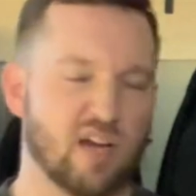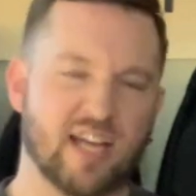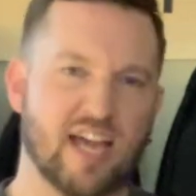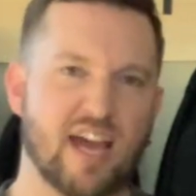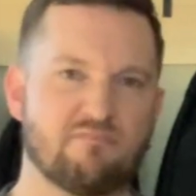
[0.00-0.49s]

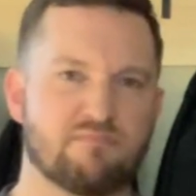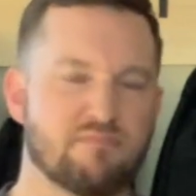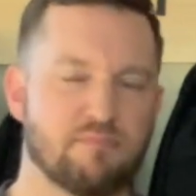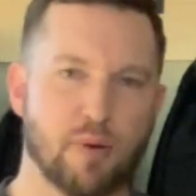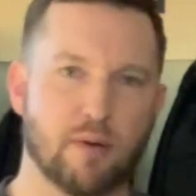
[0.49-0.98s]
Again,
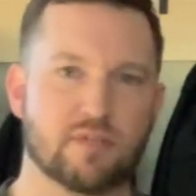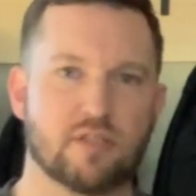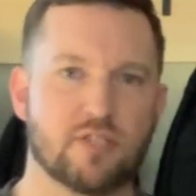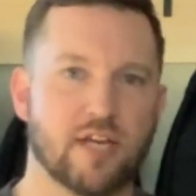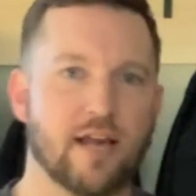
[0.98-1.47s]
purpose of
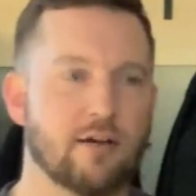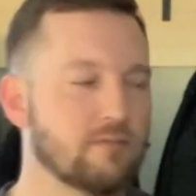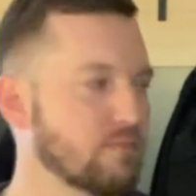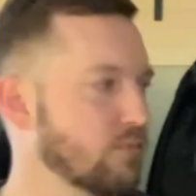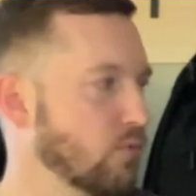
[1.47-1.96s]
the
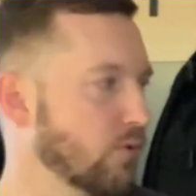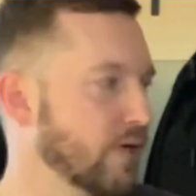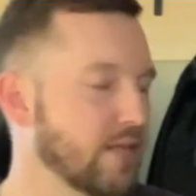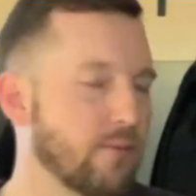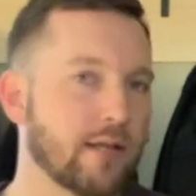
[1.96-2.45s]
channel, we
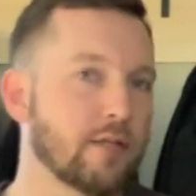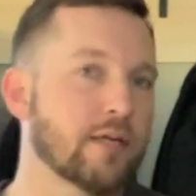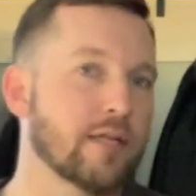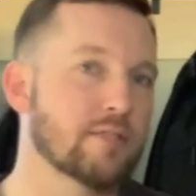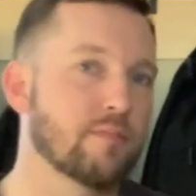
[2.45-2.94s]
really want to
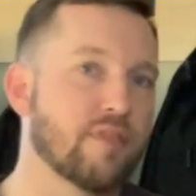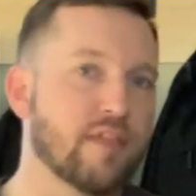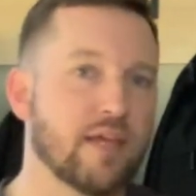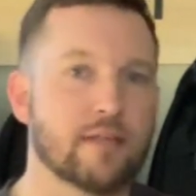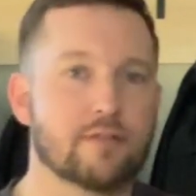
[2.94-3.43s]
look at some
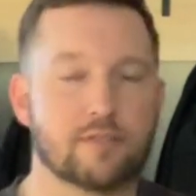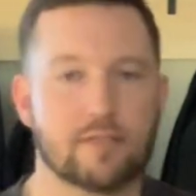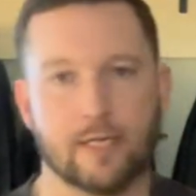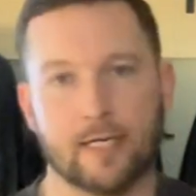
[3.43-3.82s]
things,